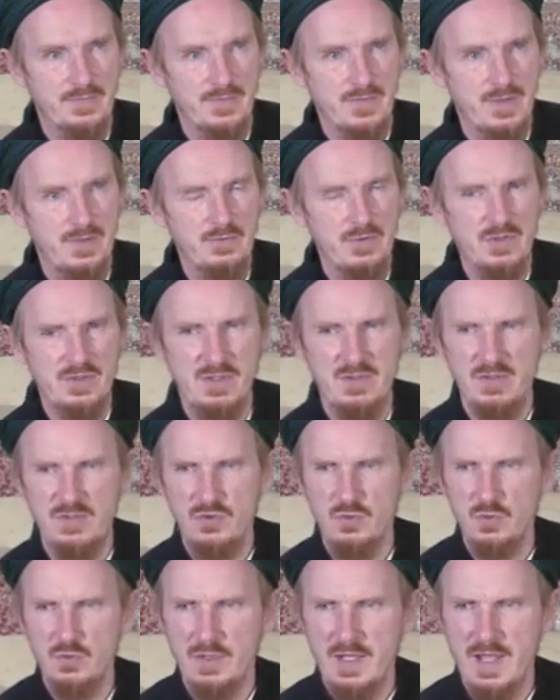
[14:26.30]
If we sent this
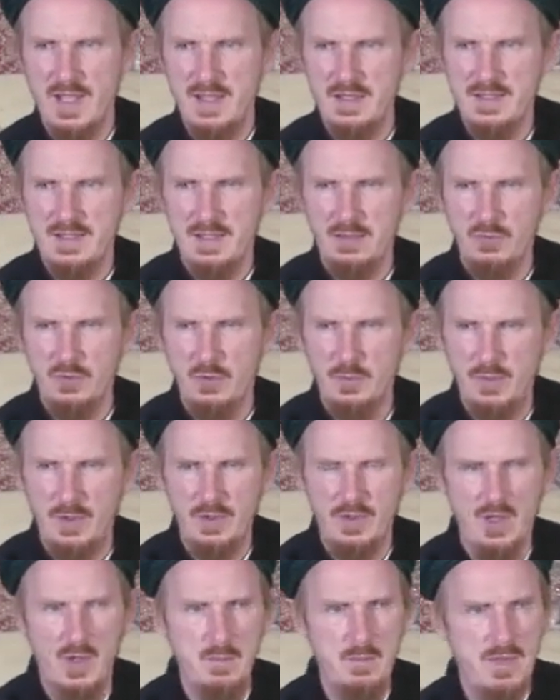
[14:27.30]
Qur'an down
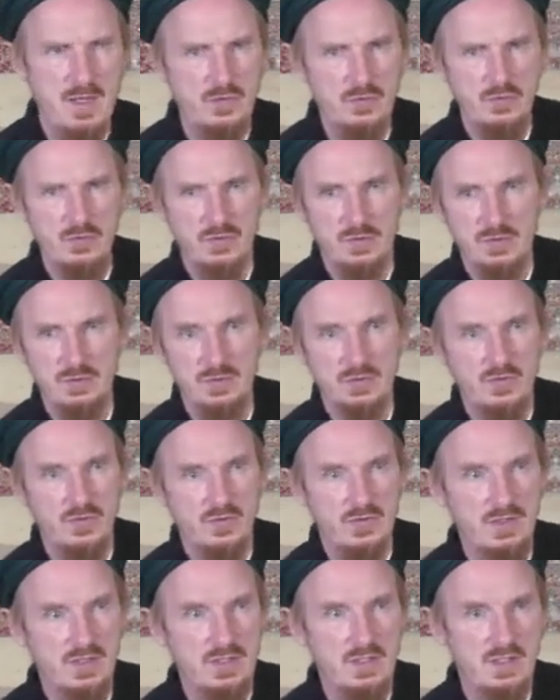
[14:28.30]
upon a mountain, you would
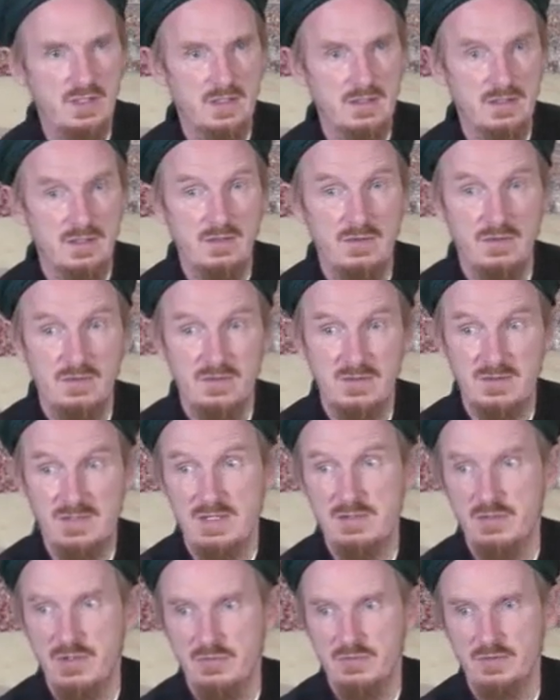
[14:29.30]
see it
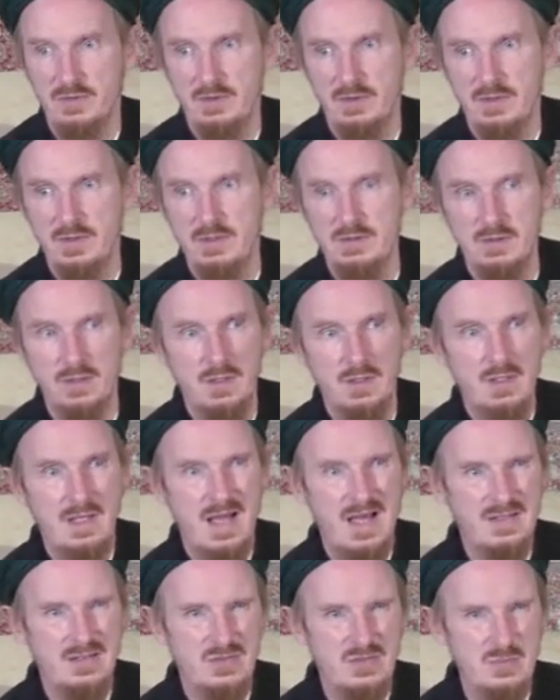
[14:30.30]
terrified
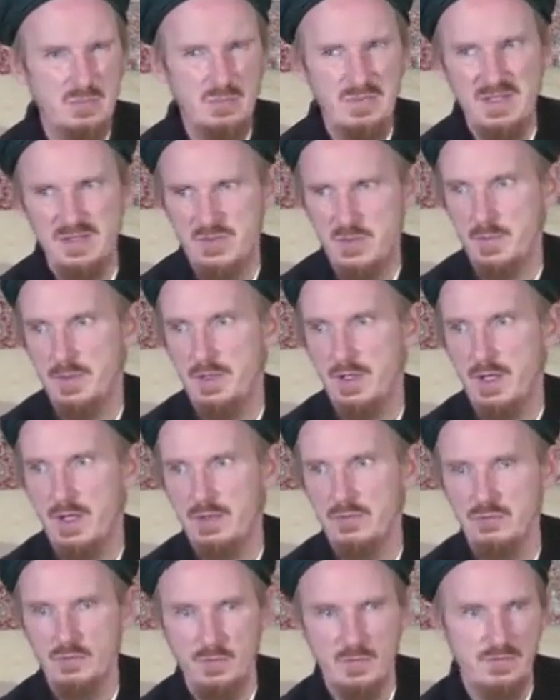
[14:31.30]
and split
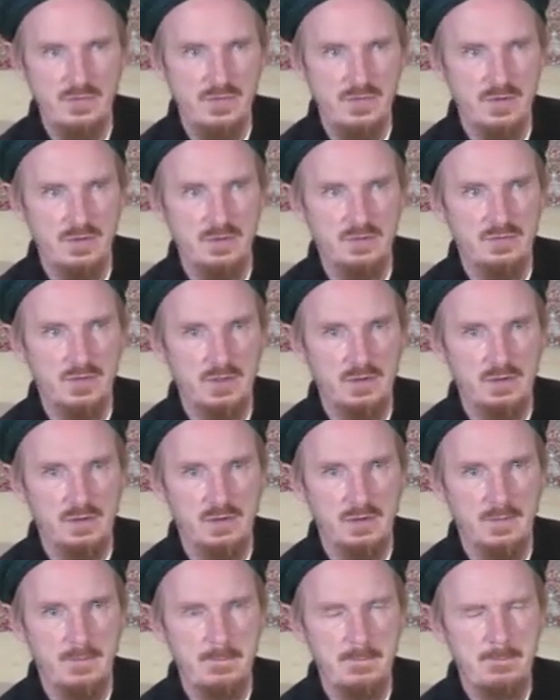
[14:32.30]
apart from the fear of Allah.